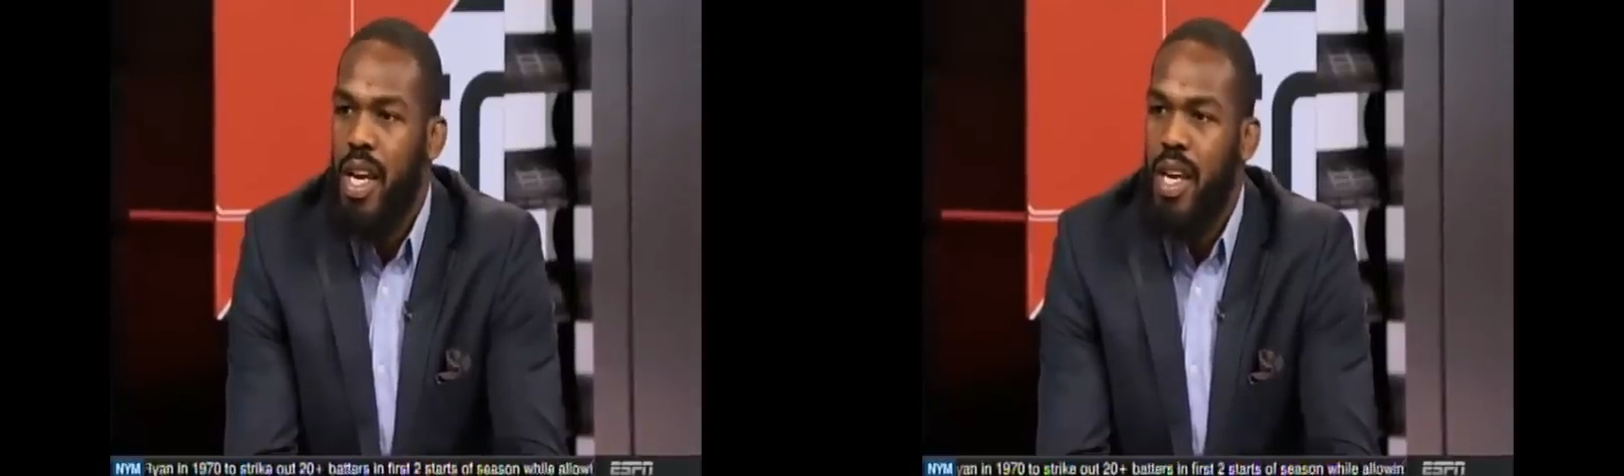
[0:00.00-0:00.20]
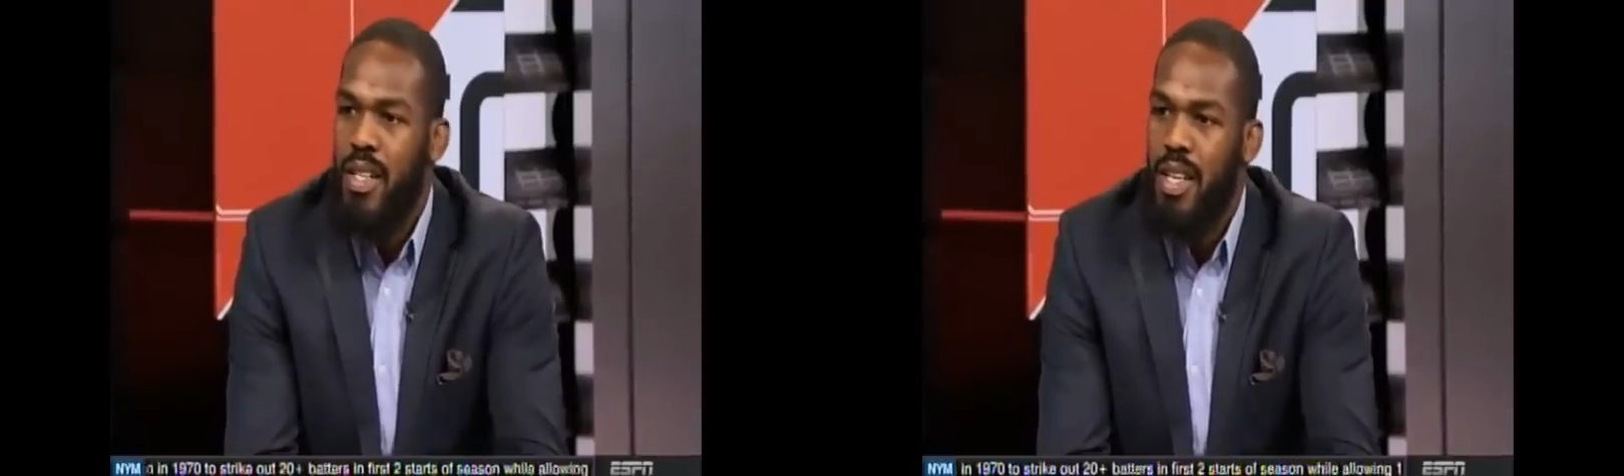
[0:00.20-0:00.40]

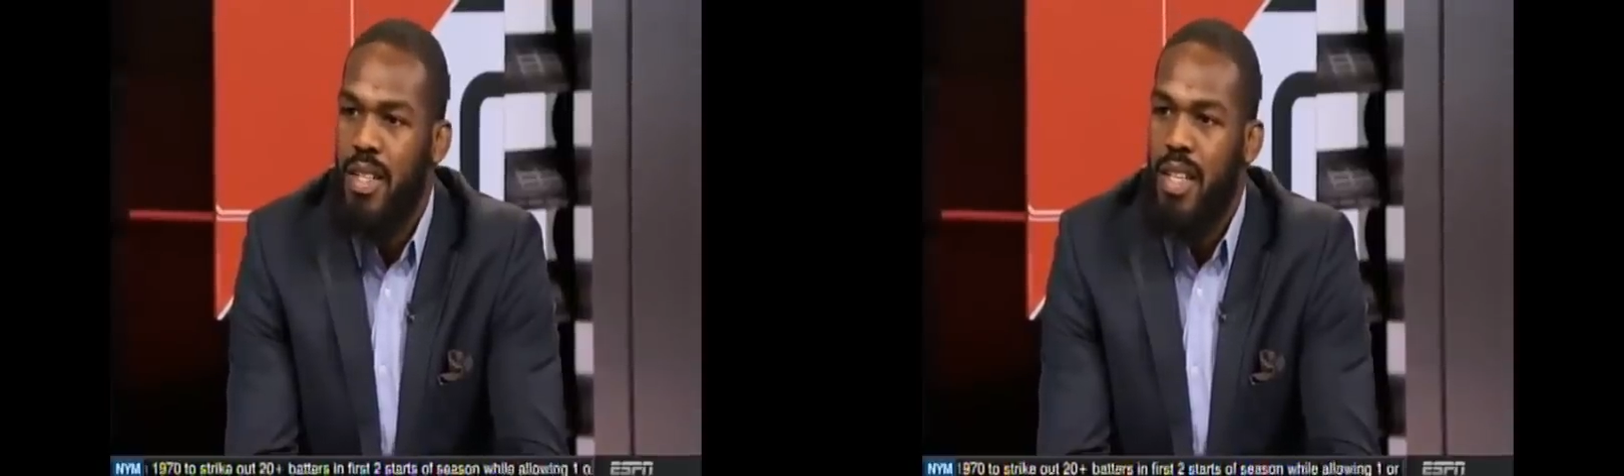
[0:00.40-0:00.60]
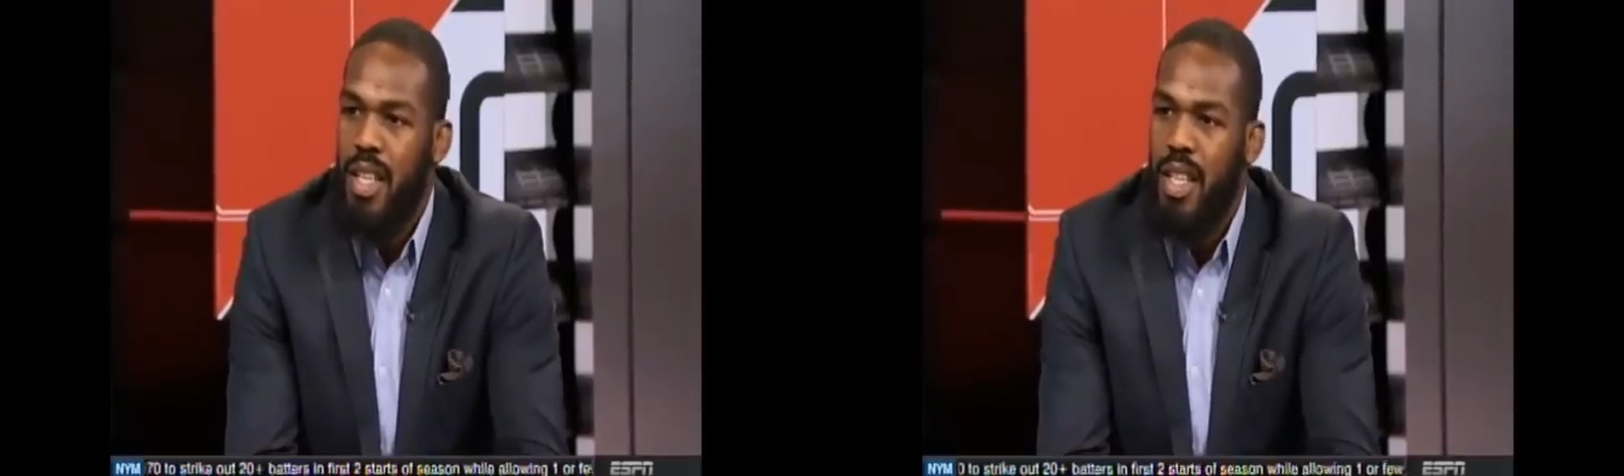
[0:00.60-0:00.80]
It's
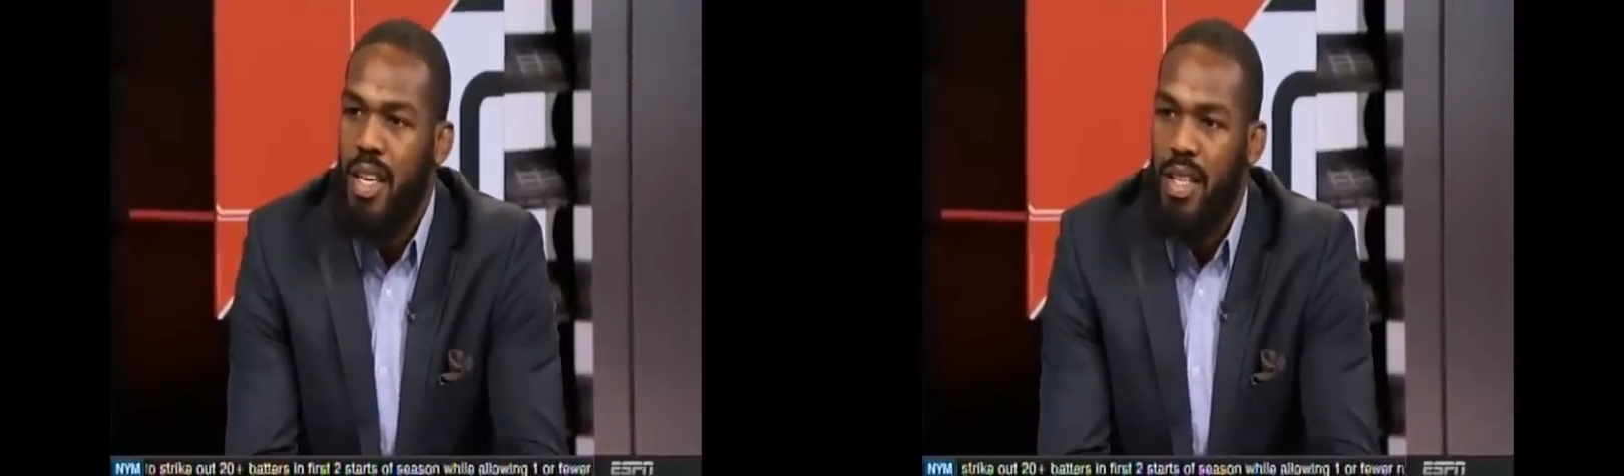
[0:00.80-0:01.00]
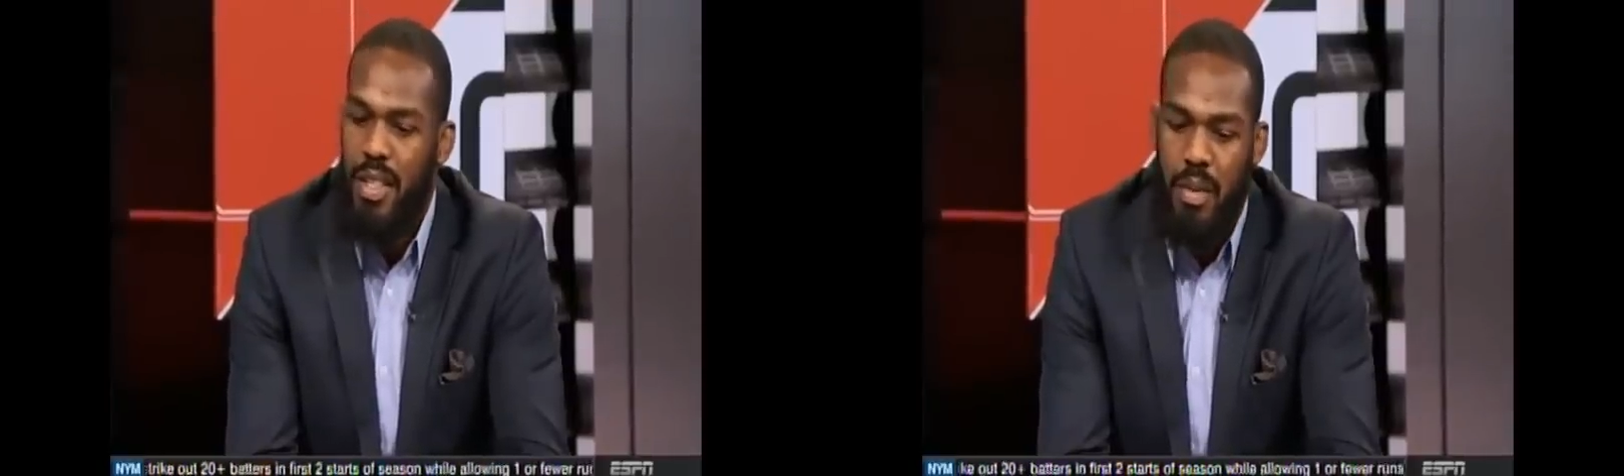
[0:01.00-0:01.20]
nothing
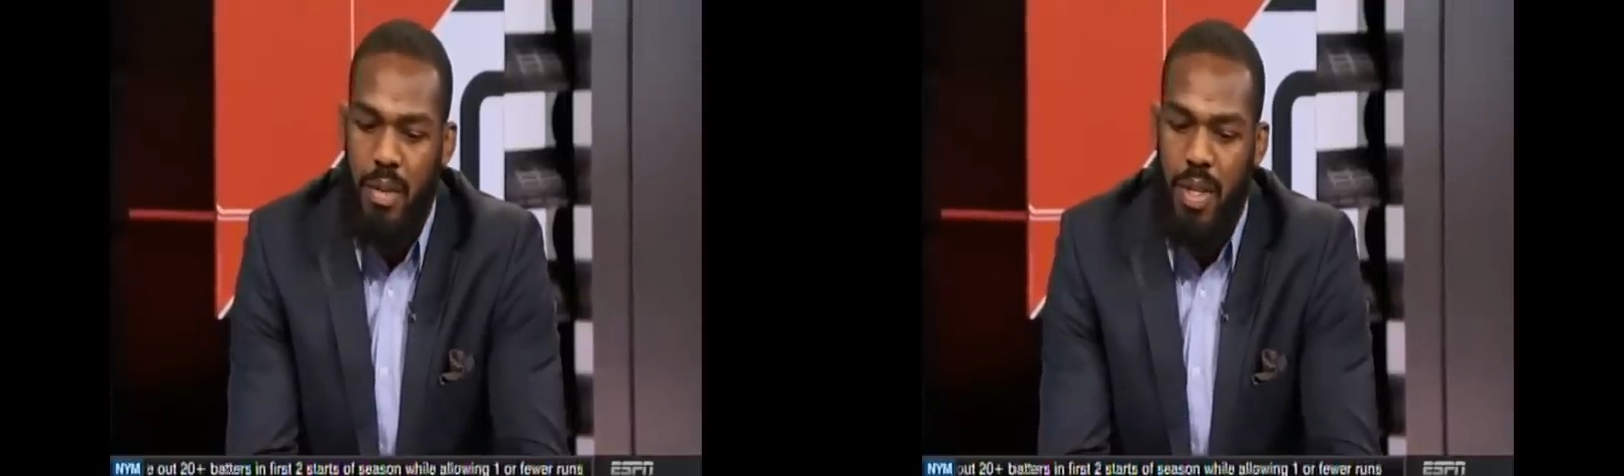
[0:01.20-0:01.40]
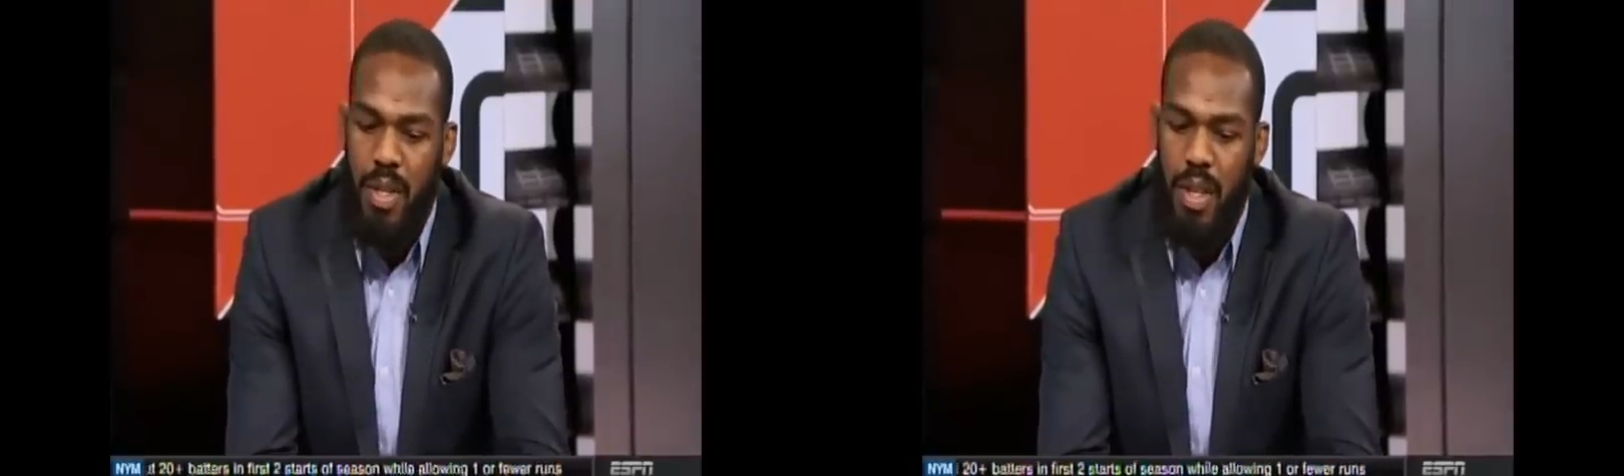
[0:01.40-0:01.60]
like some
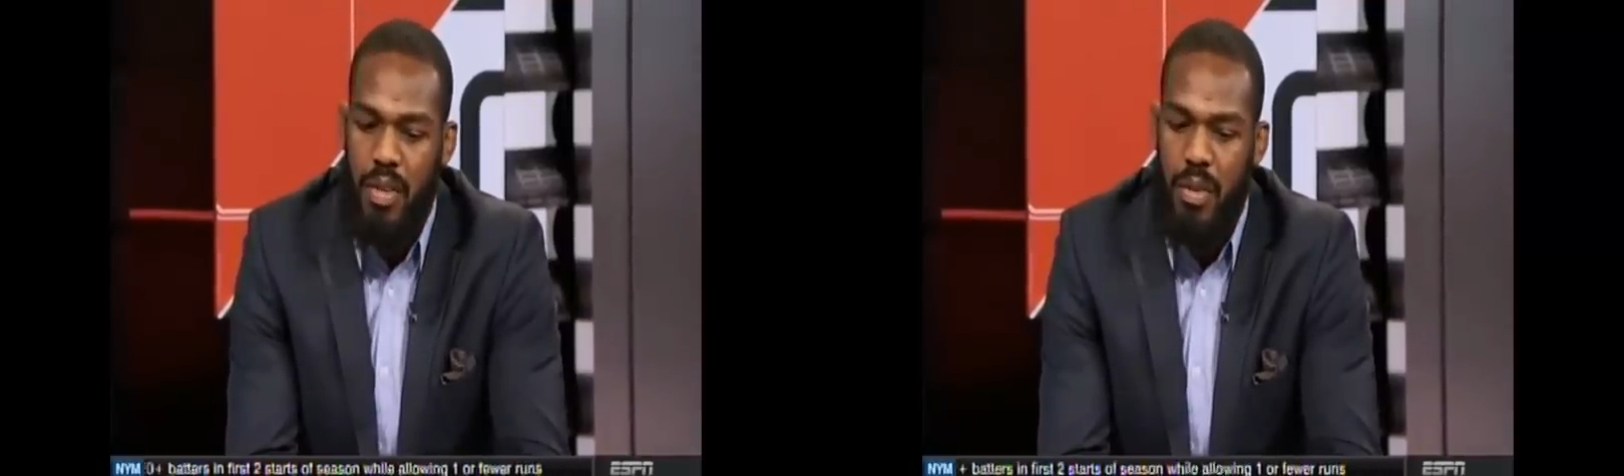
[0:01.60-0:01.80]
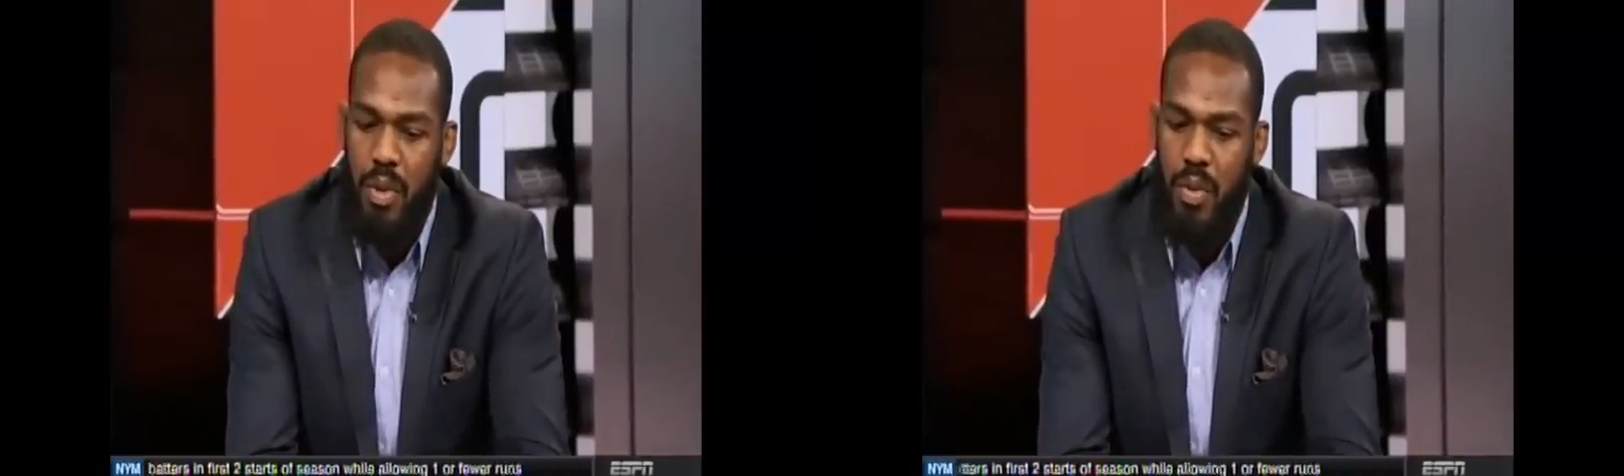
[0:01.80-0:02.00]
of these other
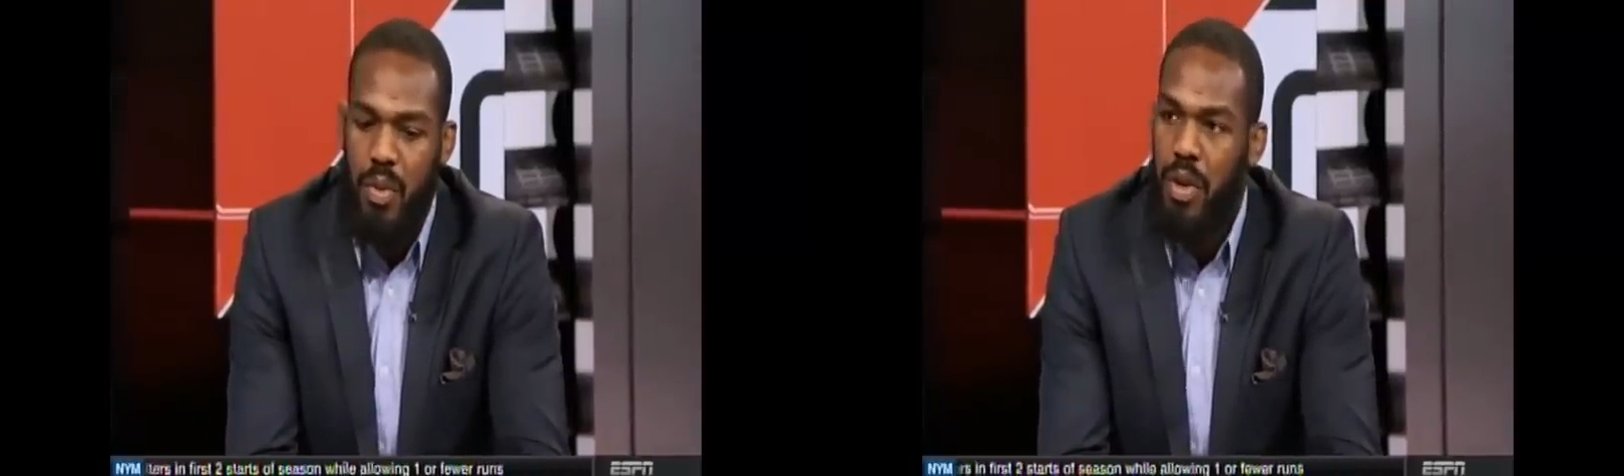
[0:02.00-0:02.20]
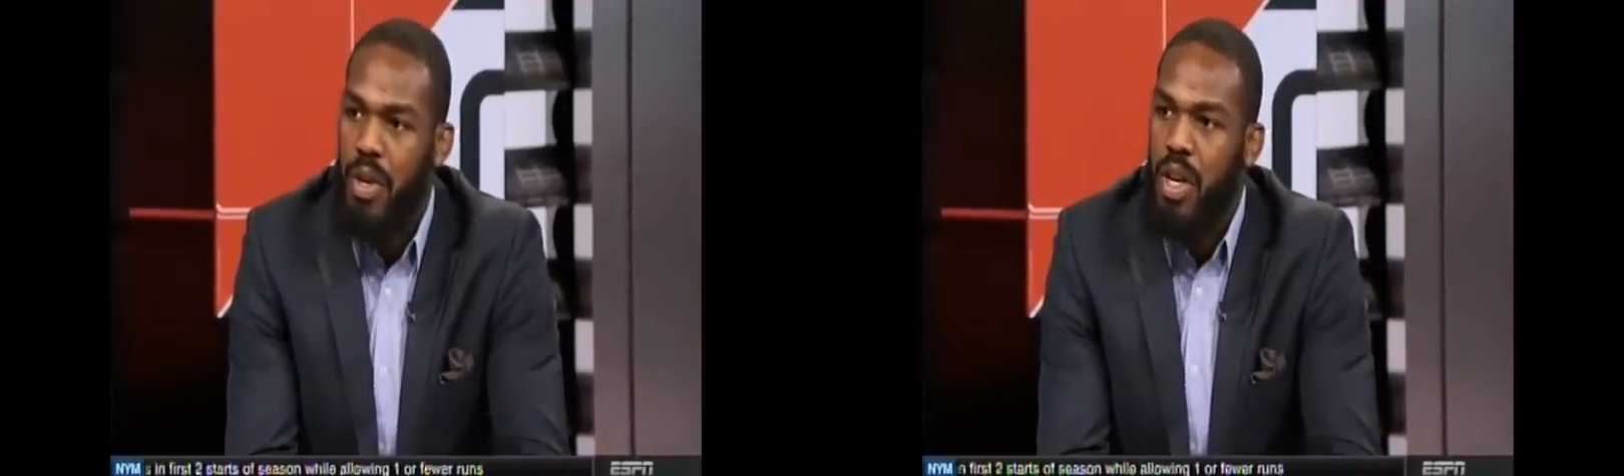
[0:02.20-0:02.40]
sports
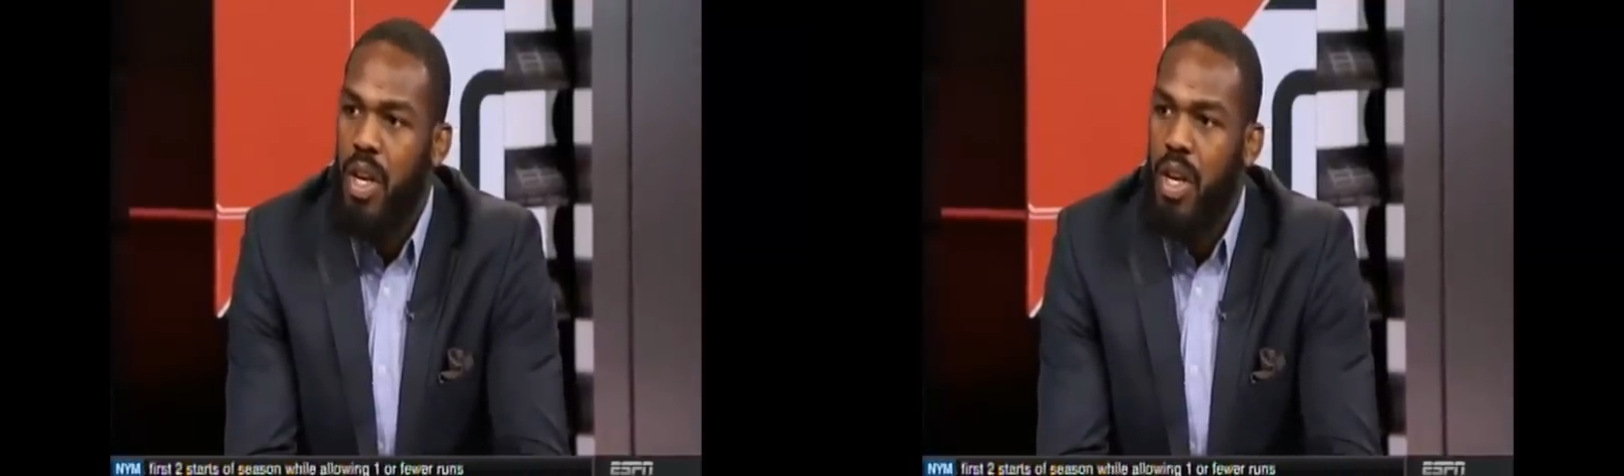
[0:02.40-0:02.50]
where